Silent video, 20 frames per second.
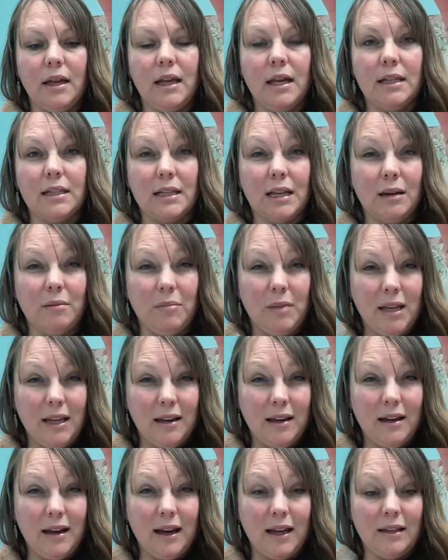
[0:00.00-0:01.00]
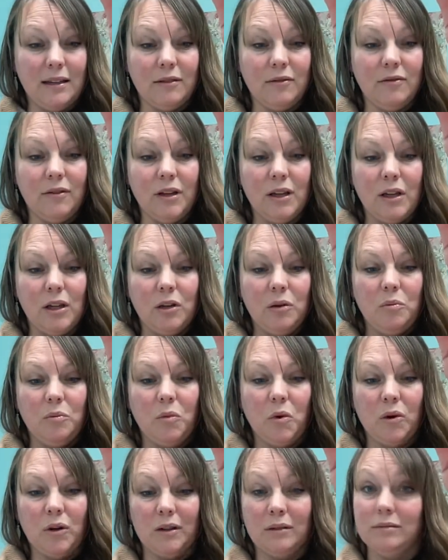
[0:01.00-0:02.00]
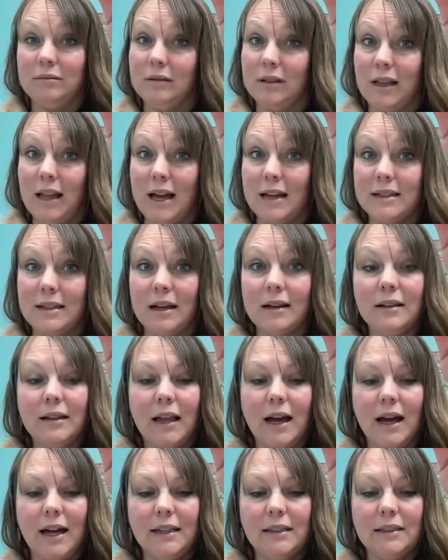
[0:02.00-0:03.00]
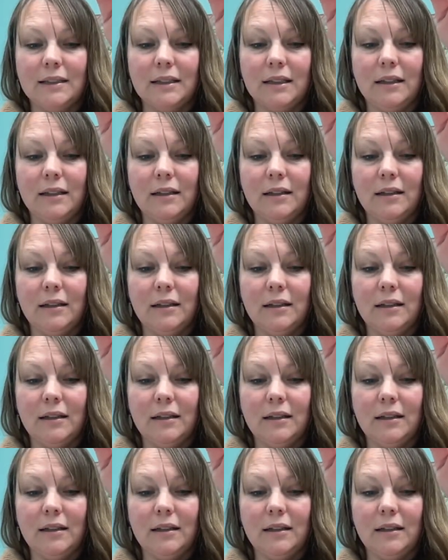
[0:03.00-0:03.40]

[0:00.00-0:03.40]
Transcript: It's going to be kind of more glass on glass.